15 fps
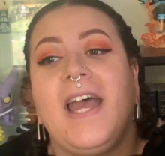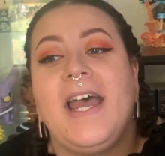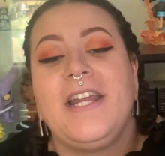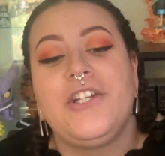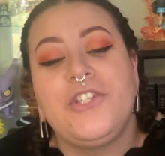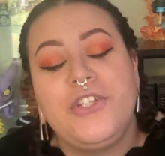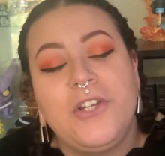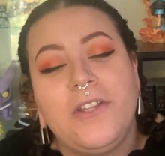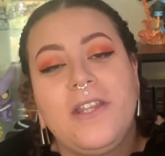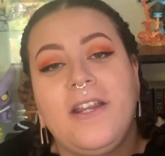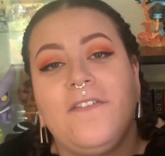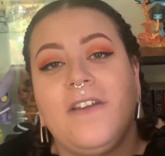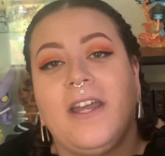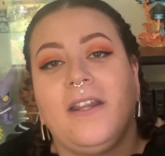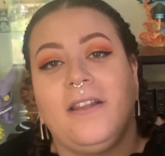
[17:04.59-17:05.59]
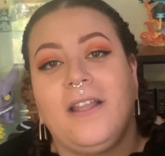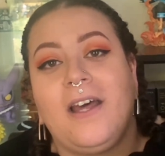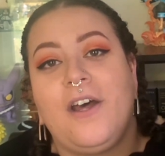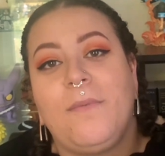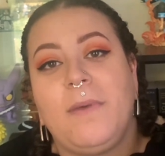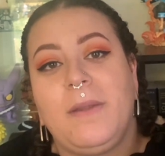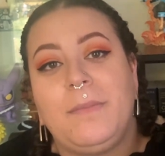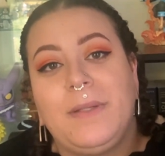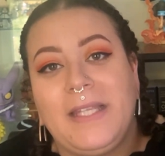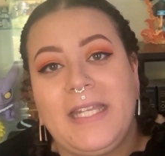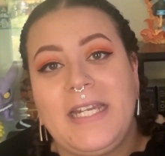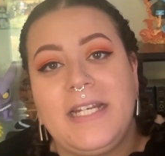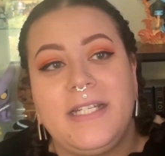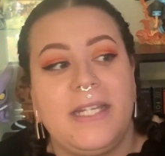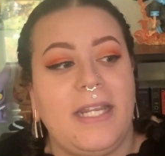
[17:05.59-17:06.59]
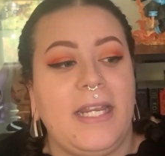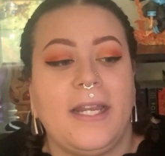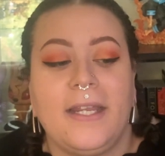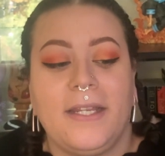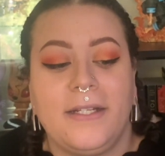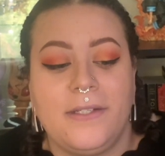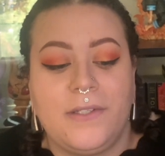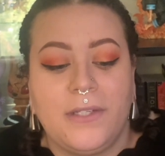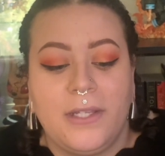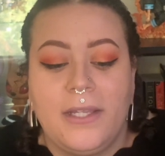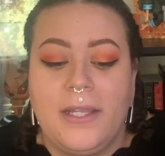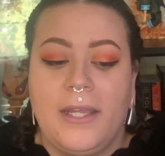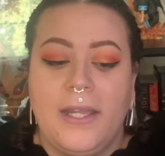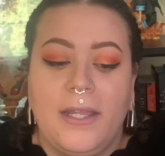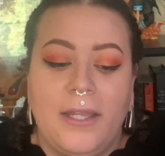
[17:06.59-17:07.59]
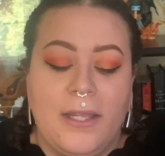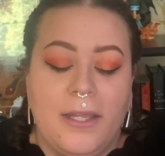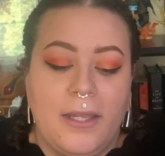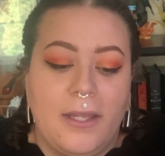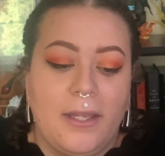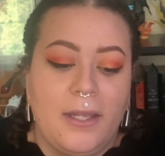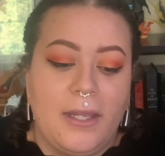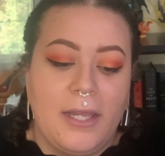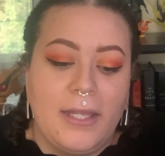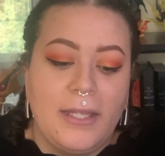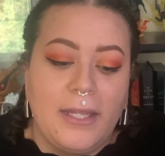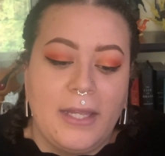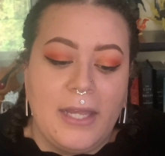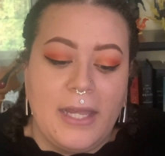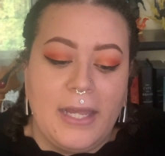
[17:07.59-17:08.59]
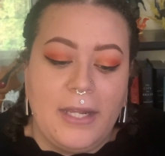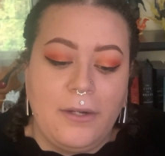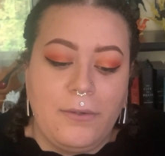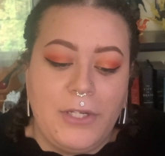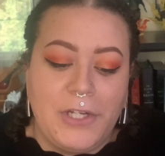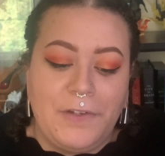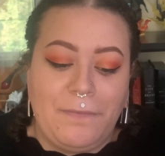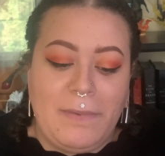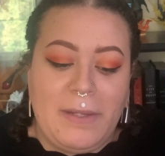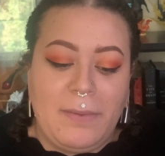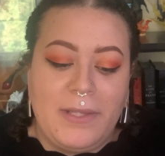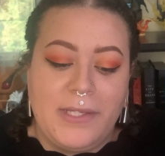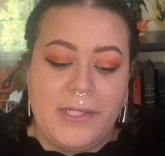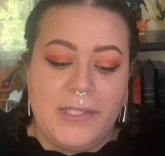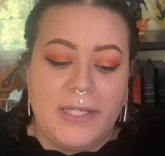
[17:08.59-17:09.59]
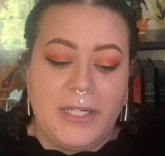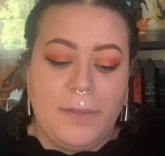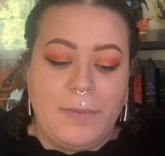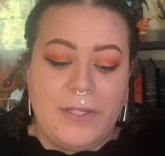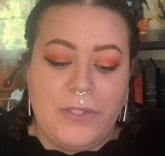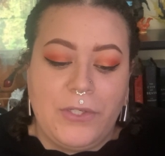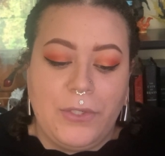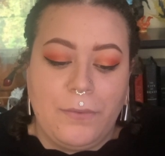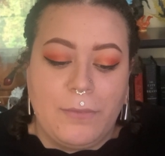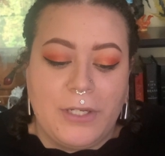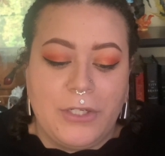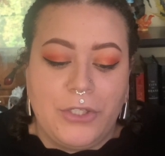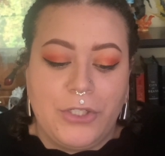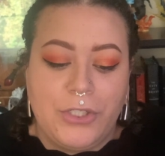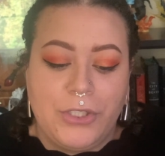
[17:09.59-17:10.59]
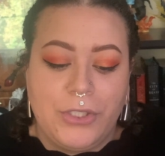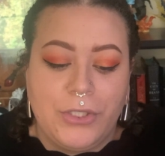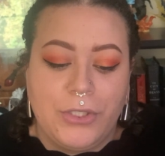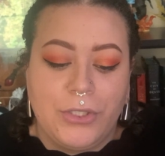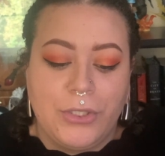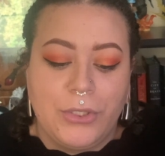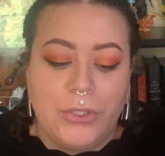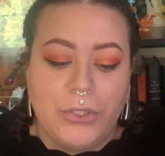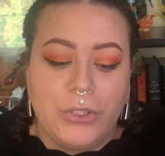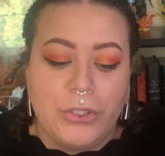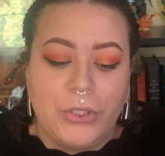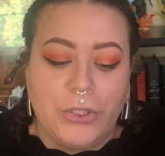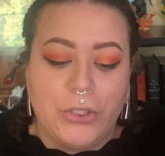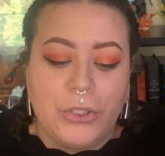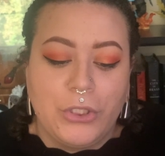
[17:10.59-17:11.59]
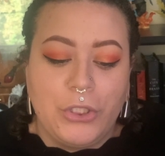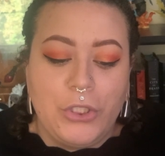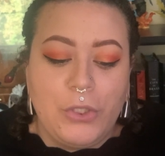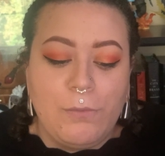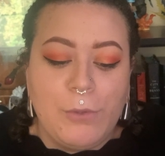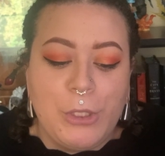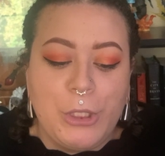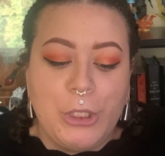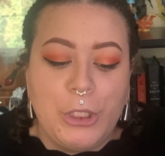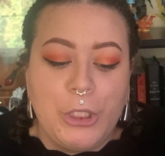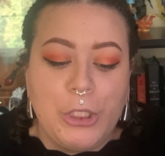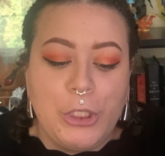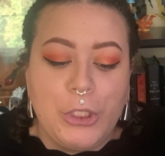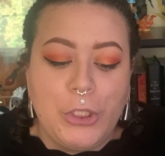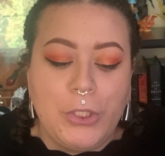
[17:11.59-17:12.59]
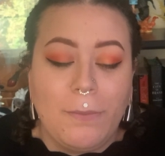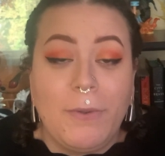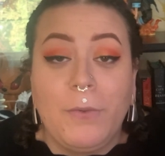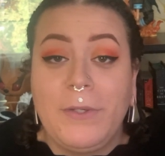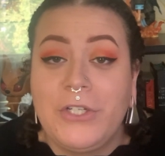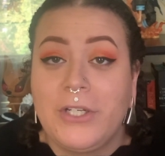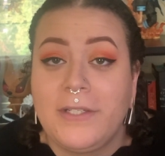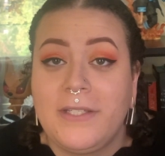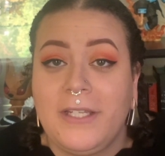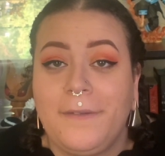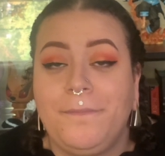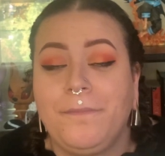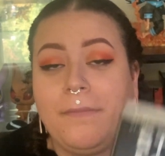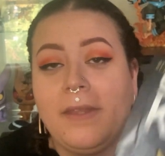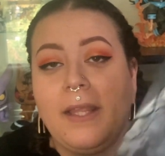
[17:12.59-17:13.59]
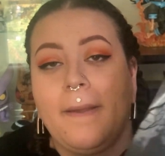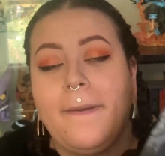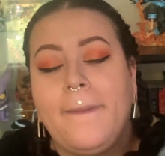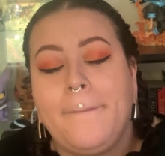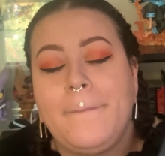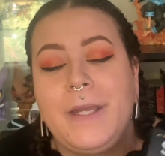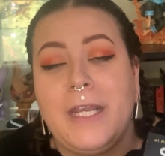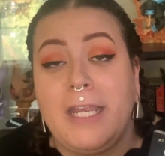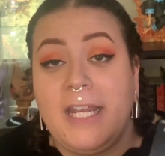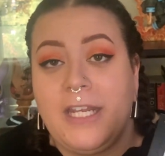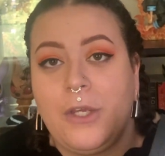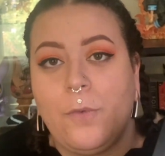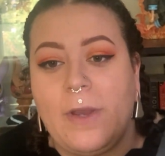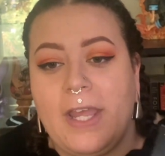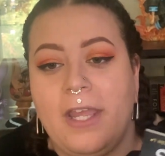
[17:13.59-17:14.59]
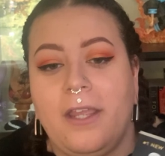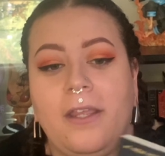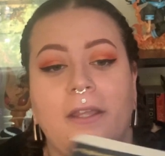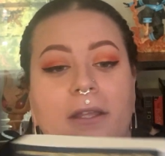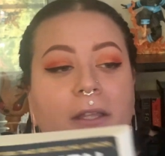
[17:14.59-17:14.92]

I just know that I've got a lot on my plate and I don't know if maybe this is gonna be too much, too much, but we shall see. But anyway,